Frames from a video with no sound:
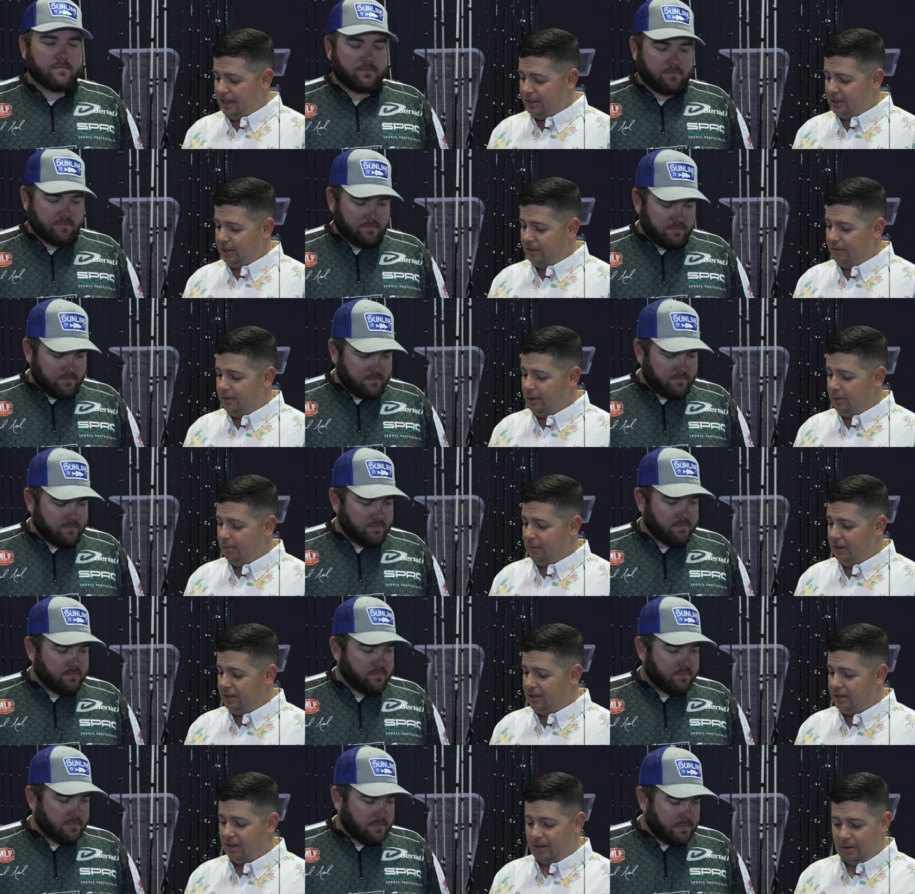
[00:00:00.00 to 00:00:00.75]
Speaker 1: actually a few
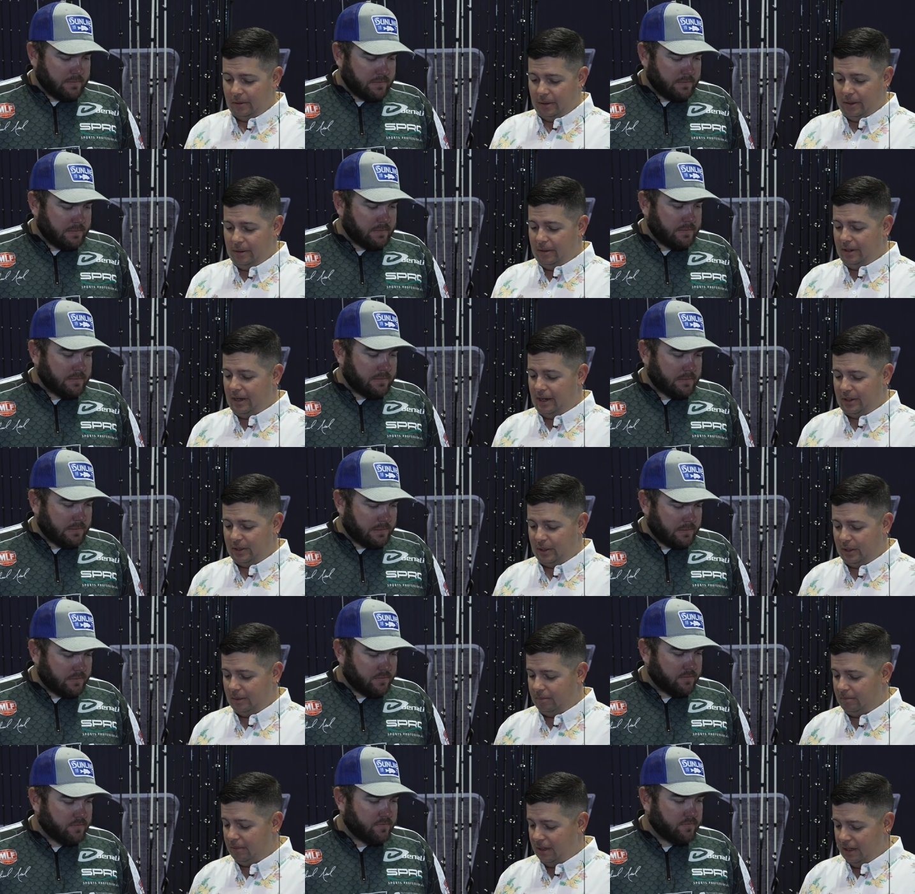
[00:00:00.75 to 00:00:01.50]
months ago. You can
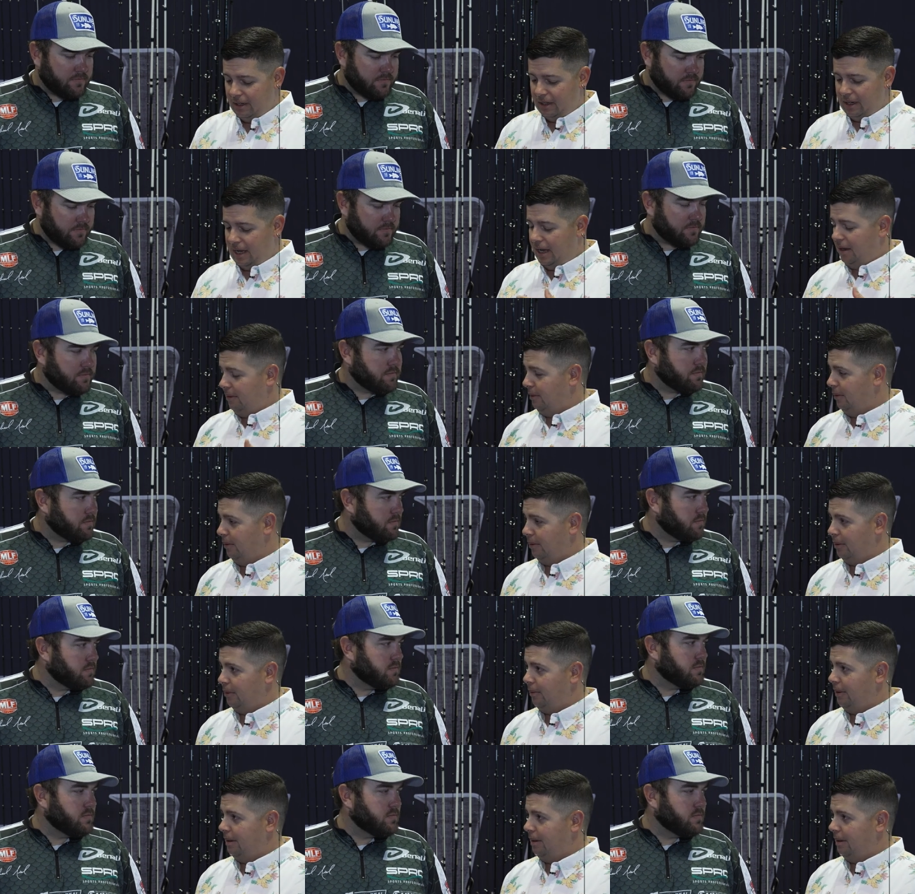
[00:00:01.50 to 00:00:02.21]
actually head over to the